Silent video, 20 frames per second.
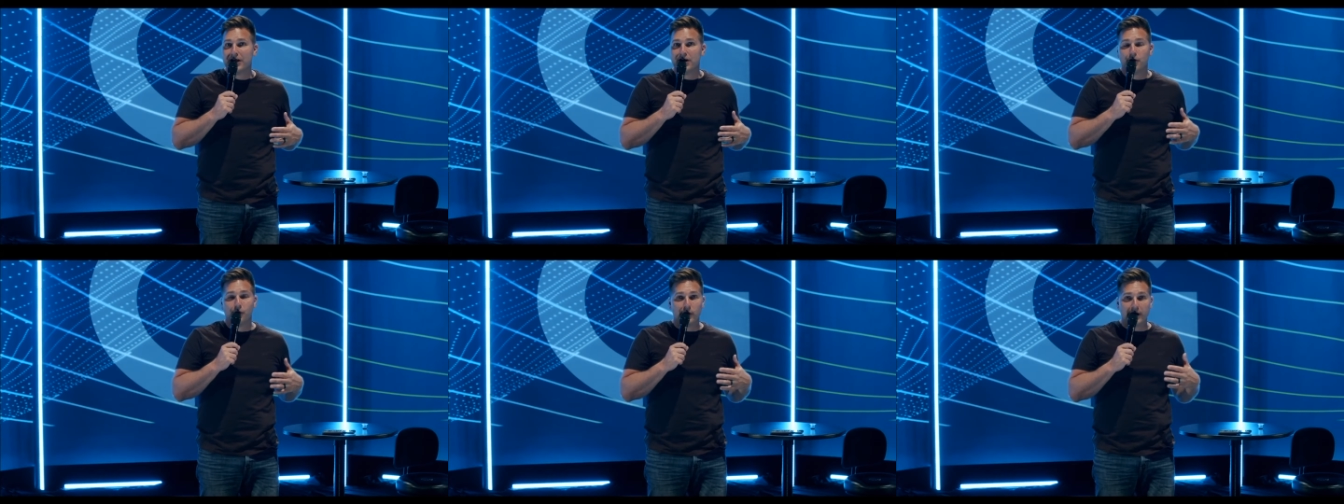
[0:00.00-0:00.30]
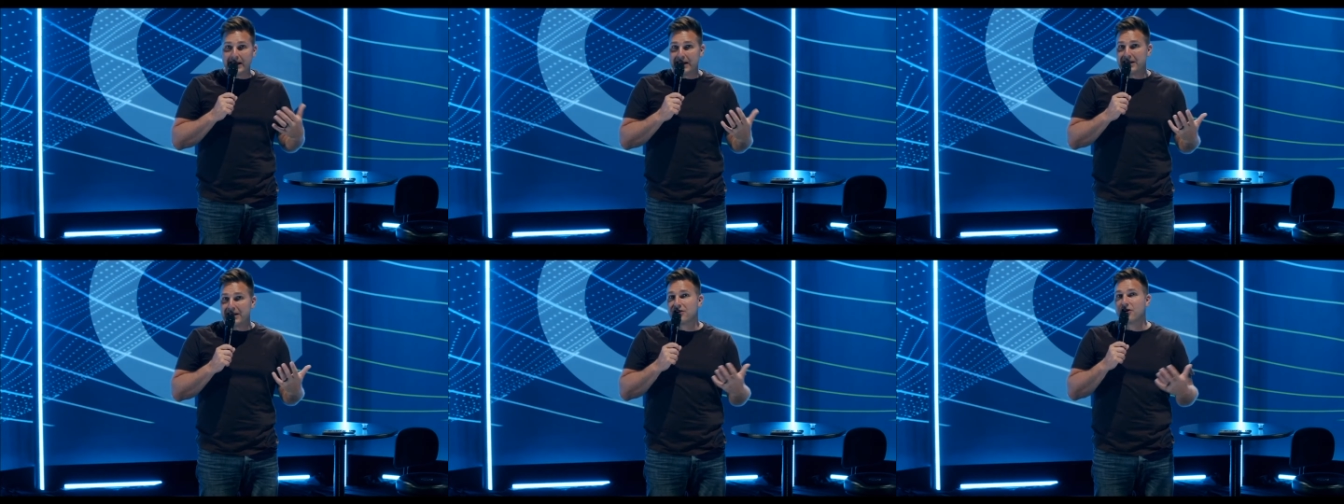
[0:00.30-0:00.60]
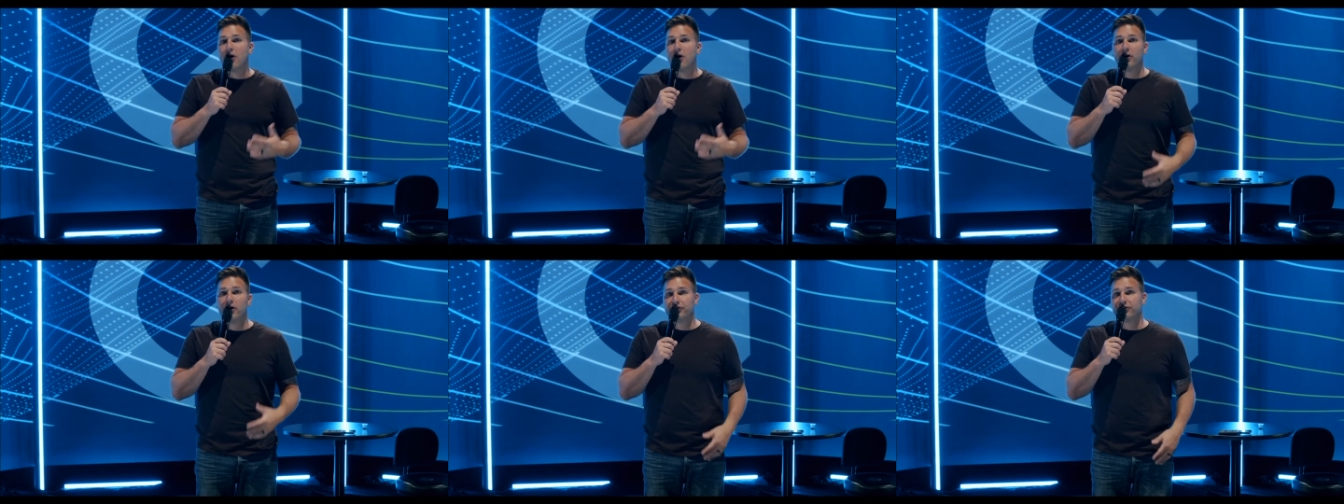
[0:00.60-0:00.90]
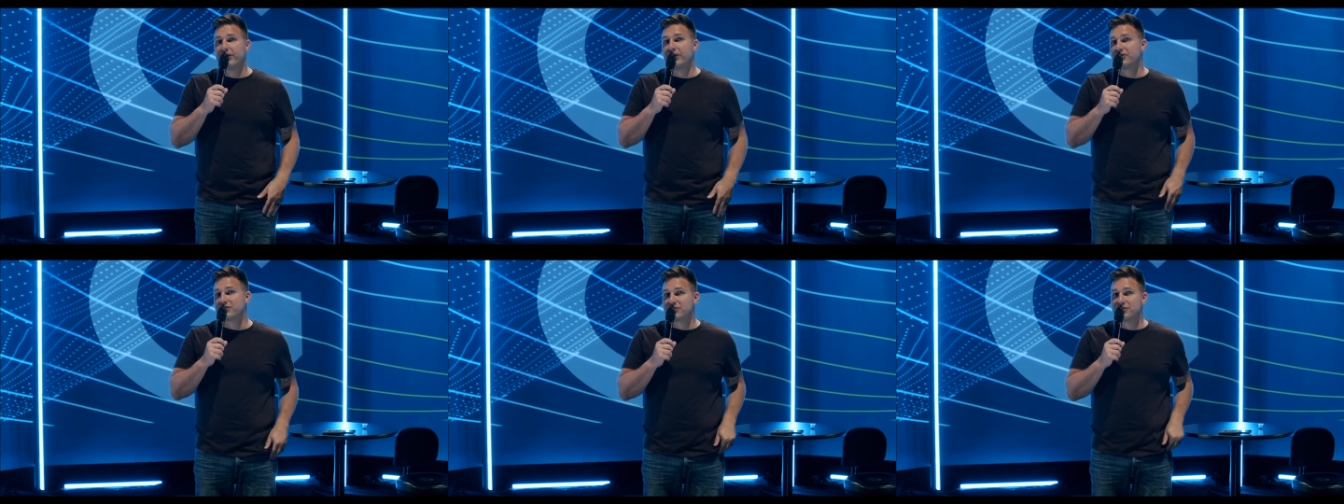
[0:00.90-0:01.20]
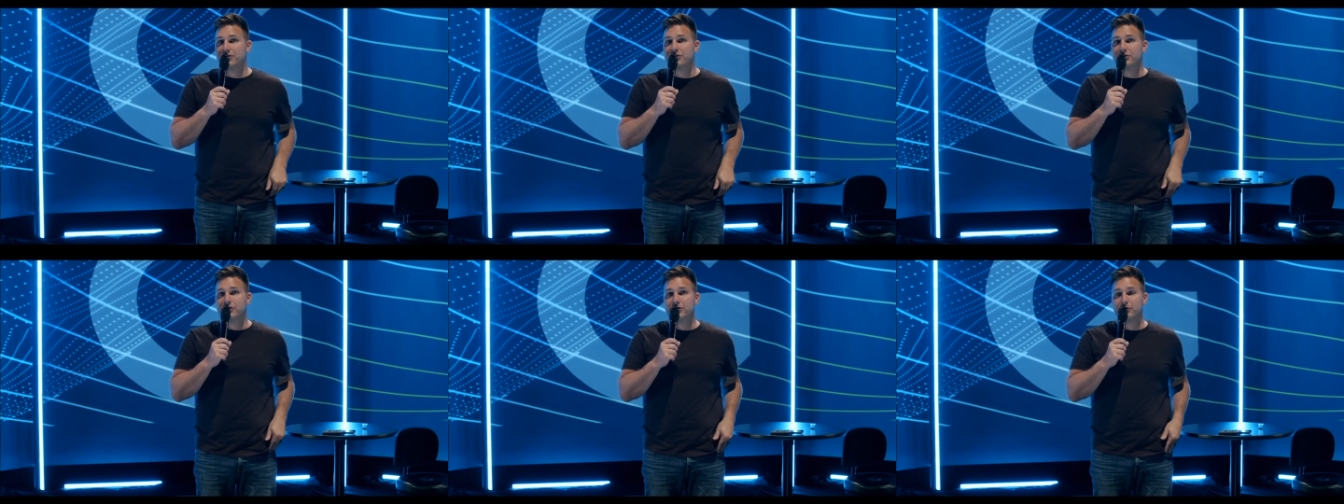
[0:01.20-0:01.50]
what he calls us
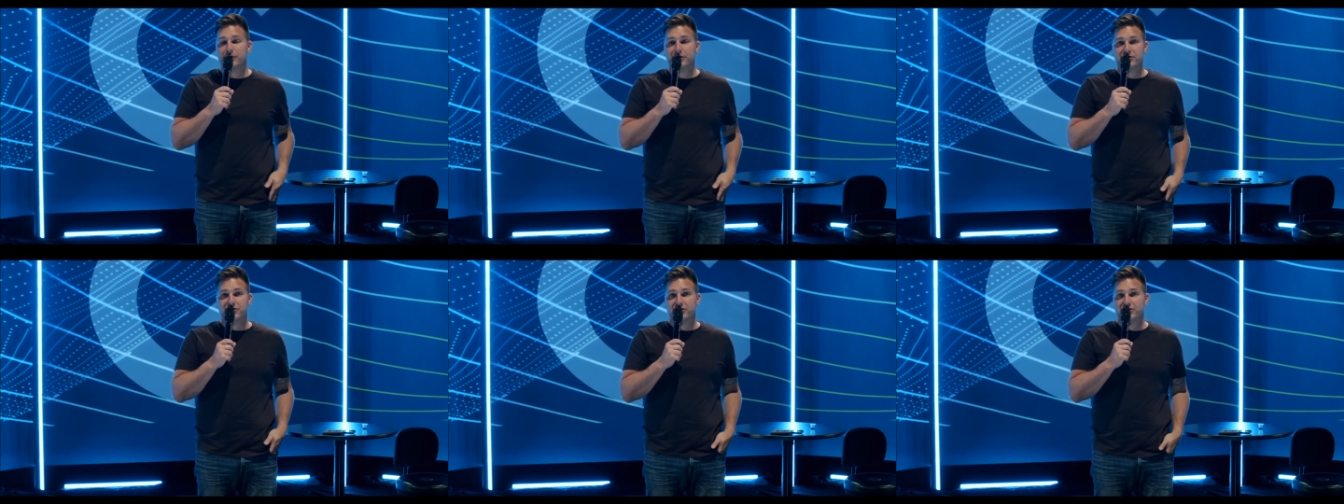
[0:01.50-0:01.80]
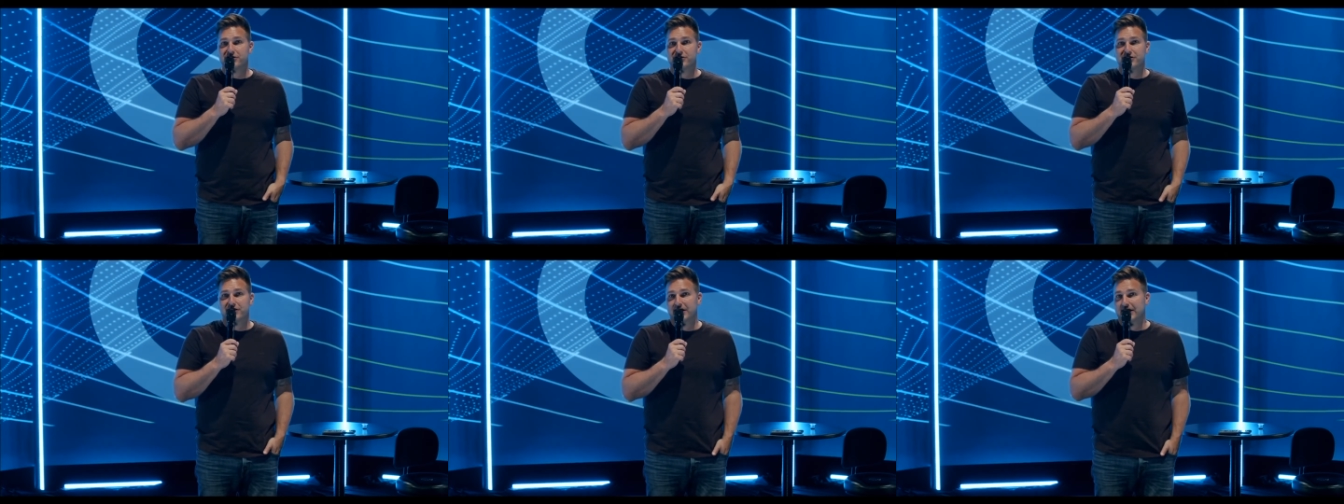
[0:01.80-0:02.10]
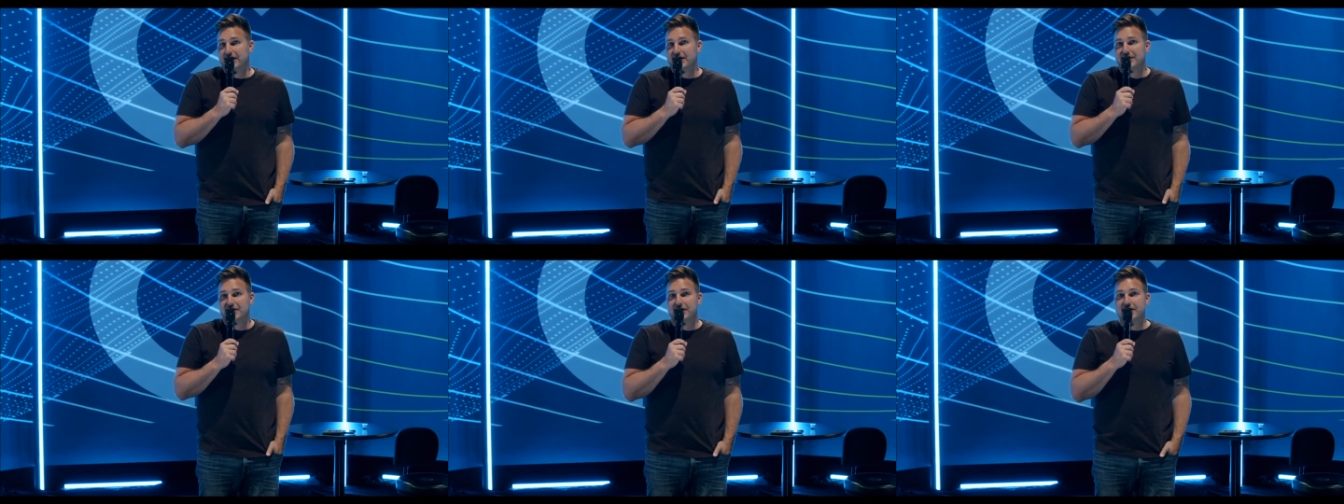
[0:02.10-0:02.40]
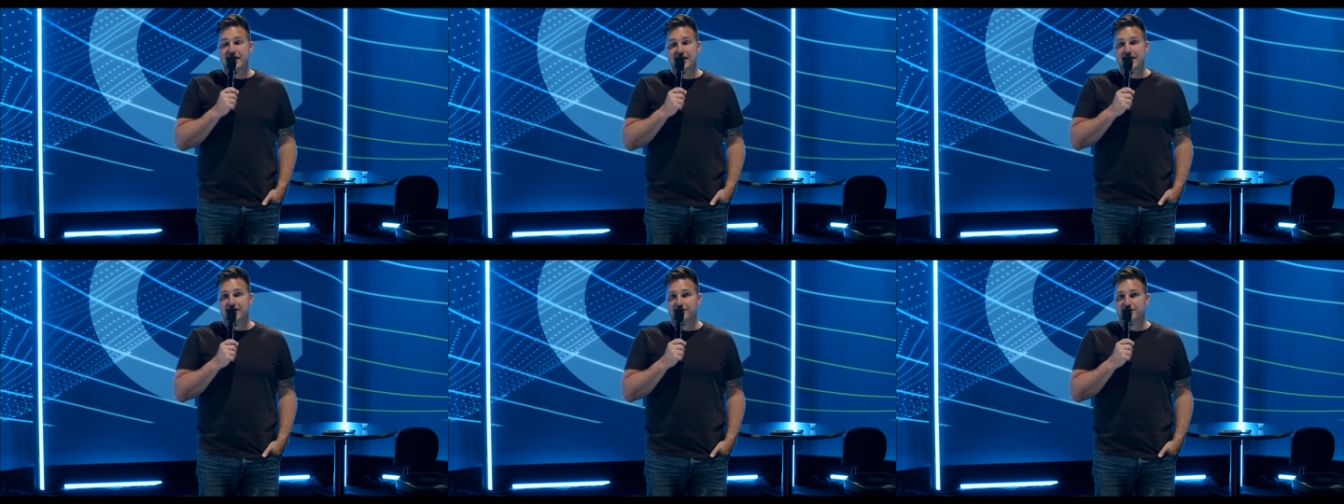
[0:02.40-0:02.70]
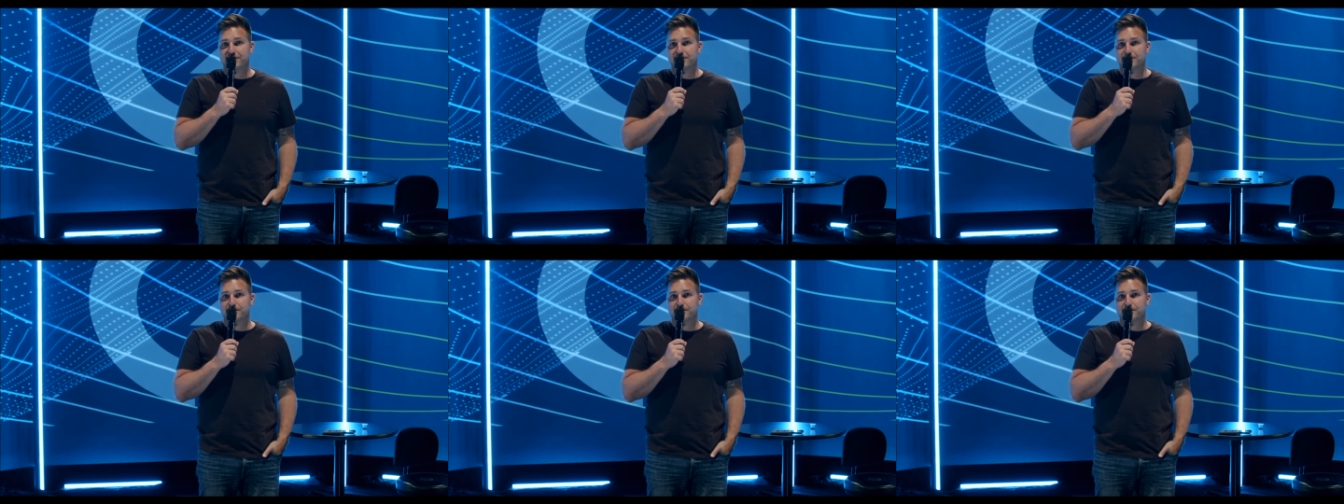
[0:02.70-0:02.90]
to do, which is to give.